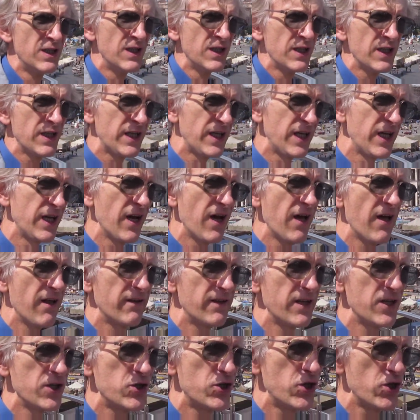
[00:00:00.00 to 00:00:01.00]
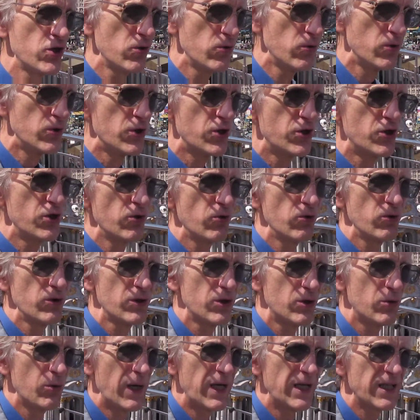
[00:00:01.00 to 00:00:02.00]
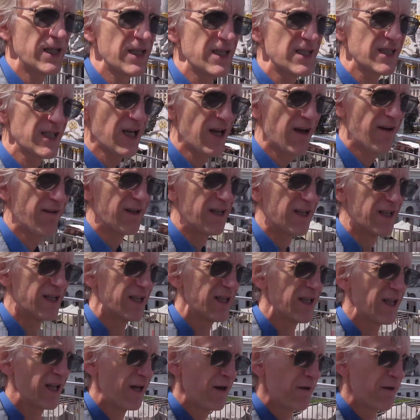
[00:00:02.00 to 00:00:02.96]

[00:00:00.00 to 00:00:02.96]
here the June 27th,